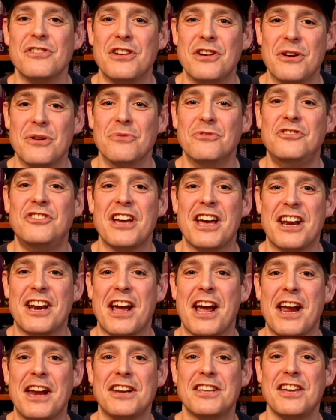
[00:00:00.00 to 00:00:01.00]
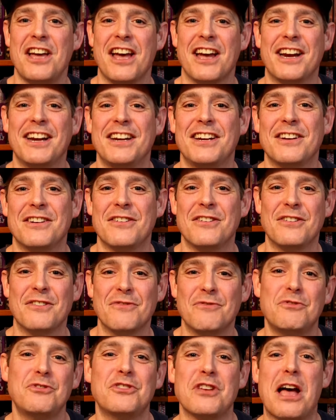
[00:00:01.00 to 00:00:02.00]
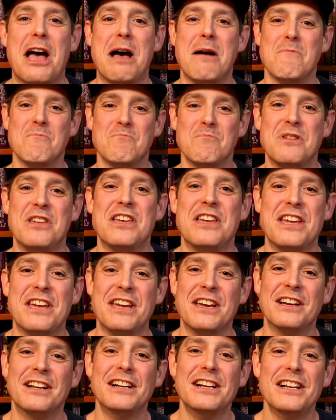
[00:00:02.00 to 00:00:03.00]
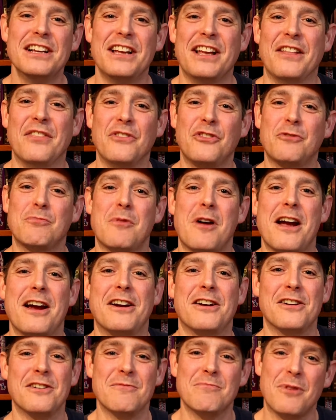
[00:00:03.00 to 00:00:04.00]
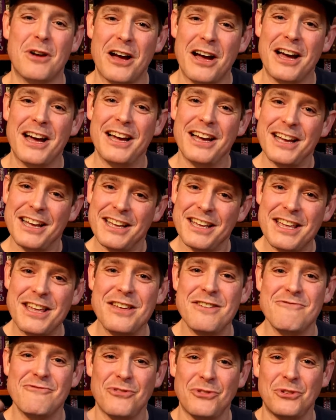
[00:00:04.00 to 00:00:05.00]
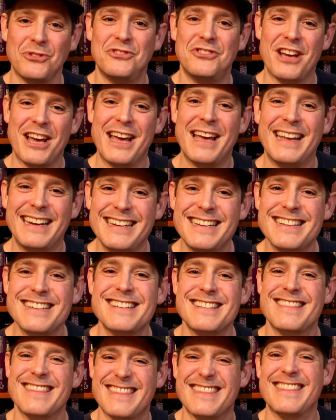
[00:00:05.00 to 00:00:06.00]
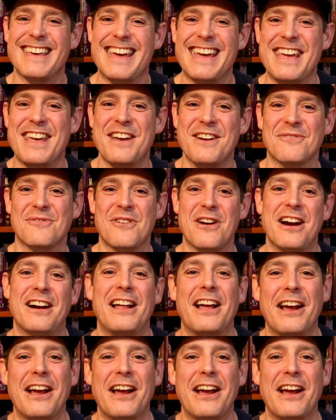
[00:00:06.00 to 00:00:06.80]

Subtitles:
Deadite kind of zombie inspired by Evil Dead thing, right?